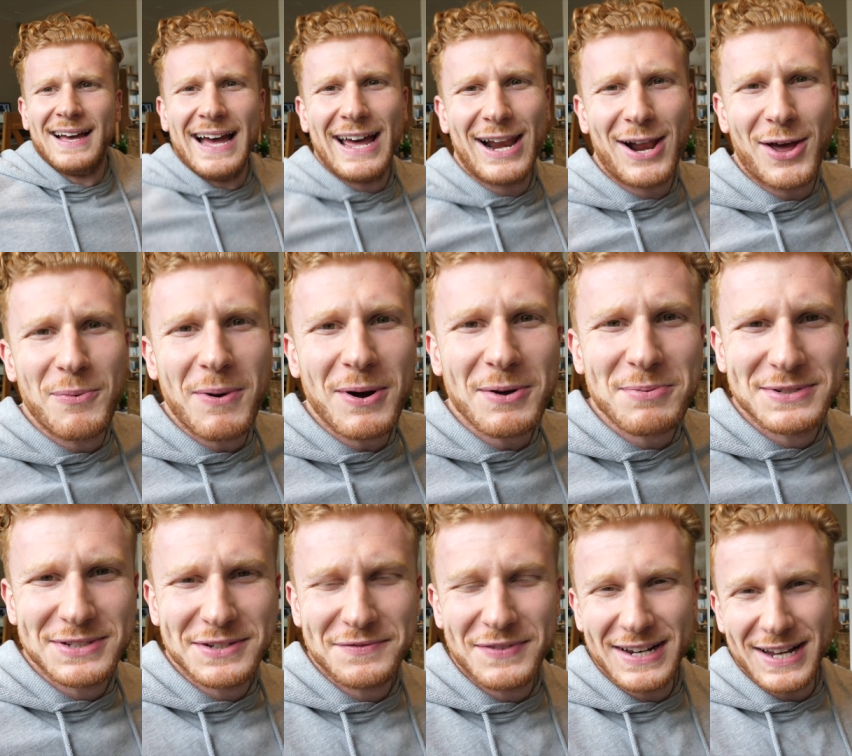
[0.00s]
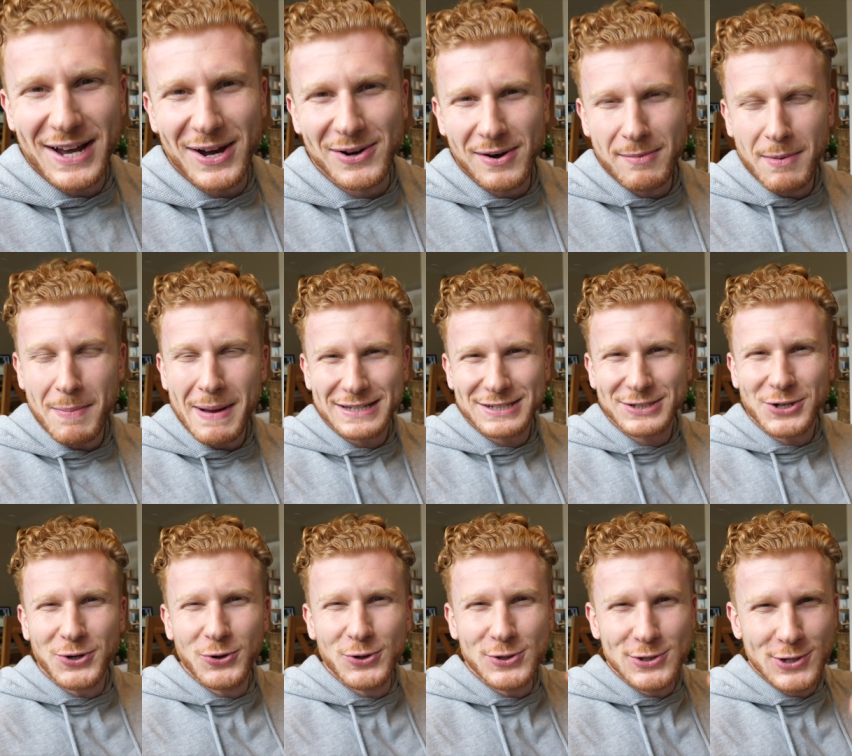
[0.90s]
Hello, welcome to the video. I'm about to
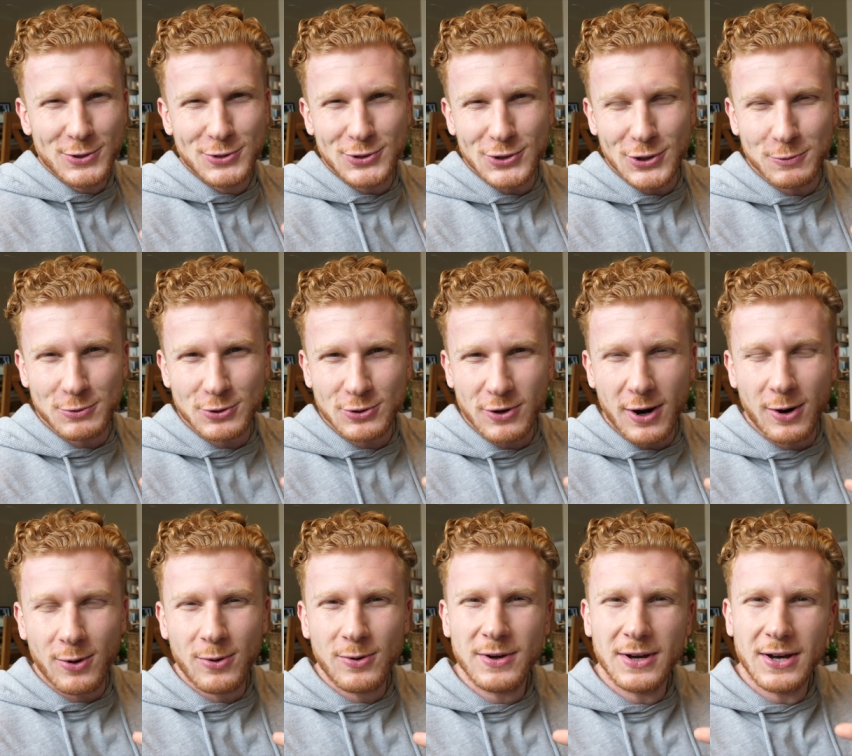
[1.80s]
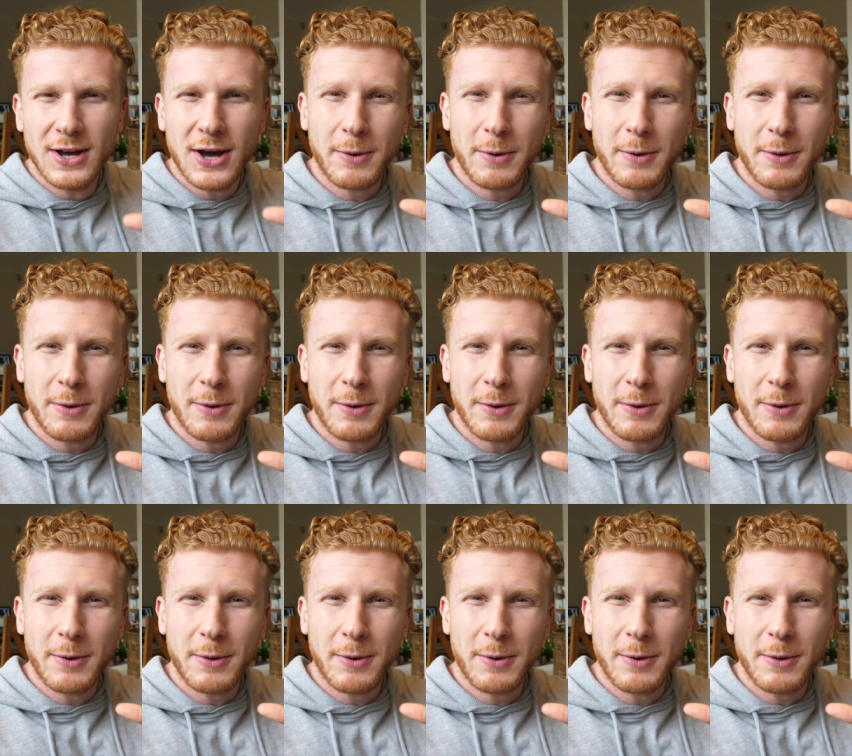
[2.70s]
call a YouTube troll.